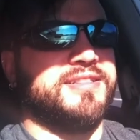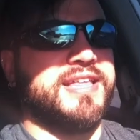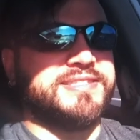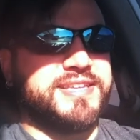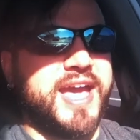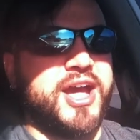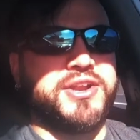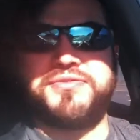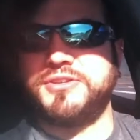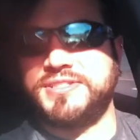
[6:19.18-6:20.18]
let
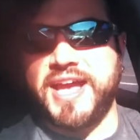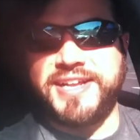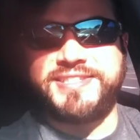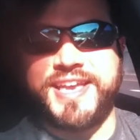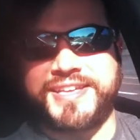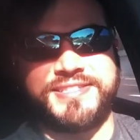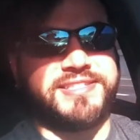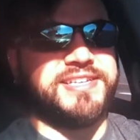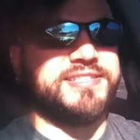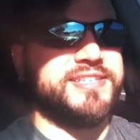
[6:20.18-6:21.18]
down if there's not a second
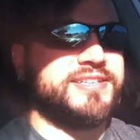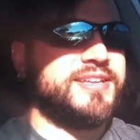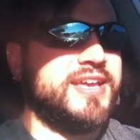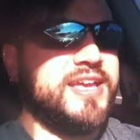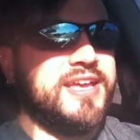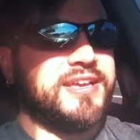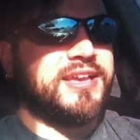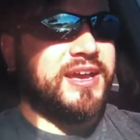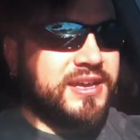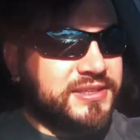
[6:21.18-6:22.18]
season,
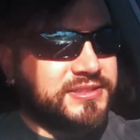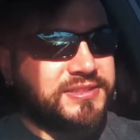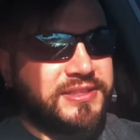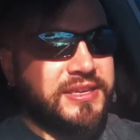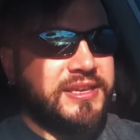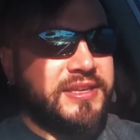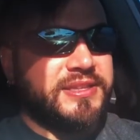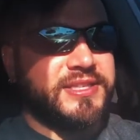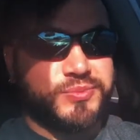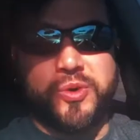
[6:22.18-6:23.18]
because
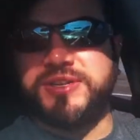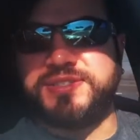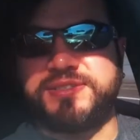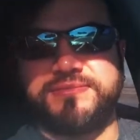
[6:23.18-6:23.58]
this was